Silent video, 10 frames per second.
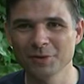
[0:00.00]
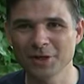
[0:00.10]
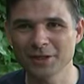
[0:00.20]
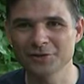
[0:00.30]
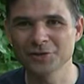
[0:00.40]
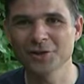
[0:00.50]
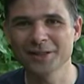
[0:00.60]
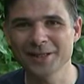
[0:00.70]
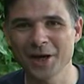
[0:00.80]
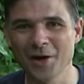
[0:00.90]
We're going to
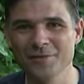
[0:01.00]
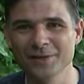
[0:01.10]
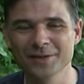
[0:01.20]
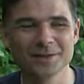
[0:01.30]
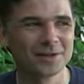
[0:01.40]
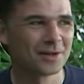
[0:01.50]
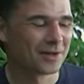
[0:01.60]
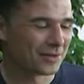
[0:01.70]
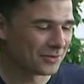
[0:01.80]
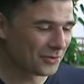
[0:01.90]
journey over,
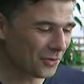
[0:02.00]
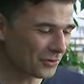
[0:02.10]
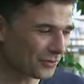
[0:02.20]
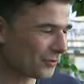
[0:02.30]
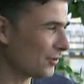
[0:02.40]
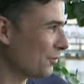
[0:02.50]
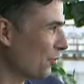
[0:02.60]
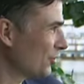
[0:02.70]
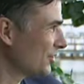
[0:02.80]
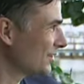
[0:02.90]
not to the
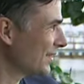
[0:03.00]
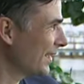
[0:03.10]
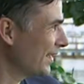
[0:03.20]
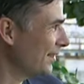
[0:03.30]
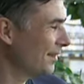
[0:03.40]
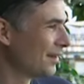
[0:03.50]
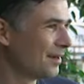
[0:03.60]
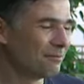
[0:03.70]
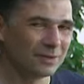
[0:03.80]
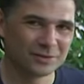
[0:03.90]
waters here,
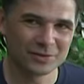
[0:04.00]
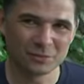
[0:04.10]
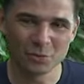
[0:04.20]
but to the